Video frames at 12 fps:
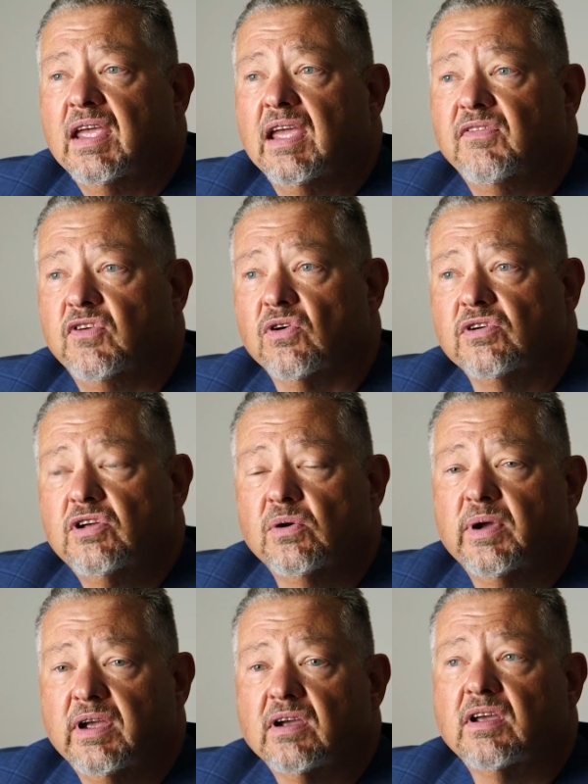if you're
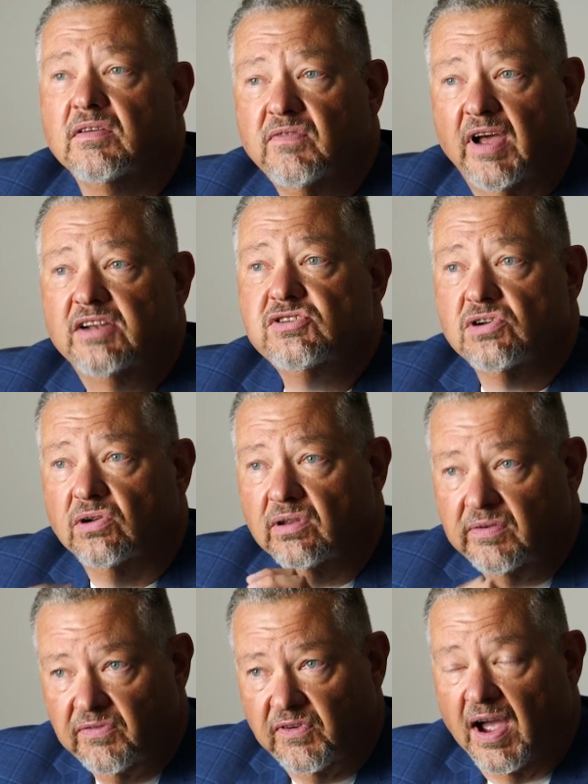doing a
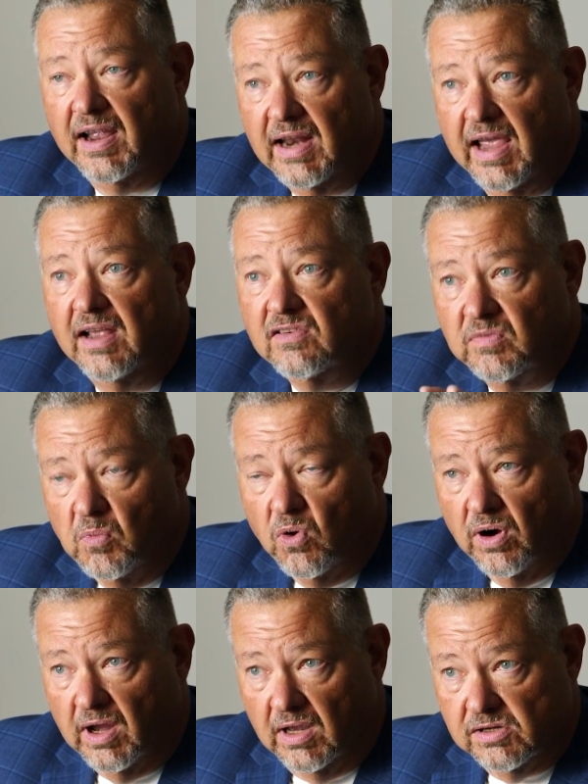conventionally financed
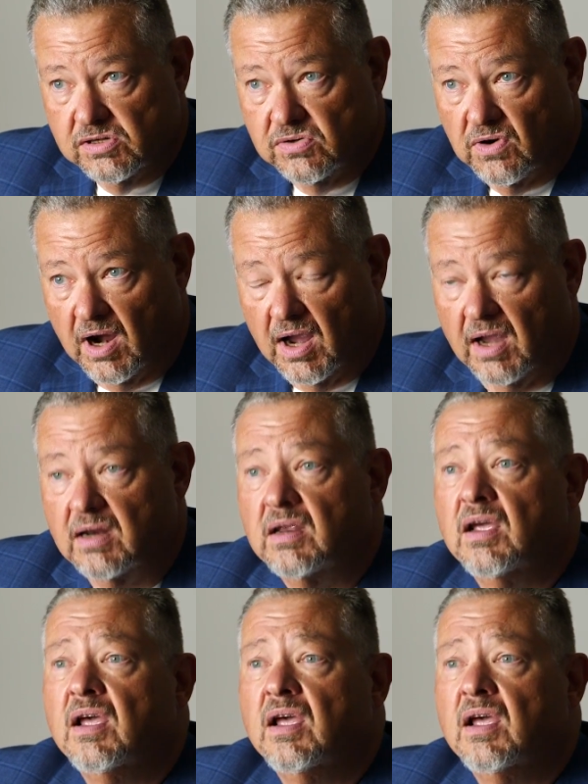mortgage, right?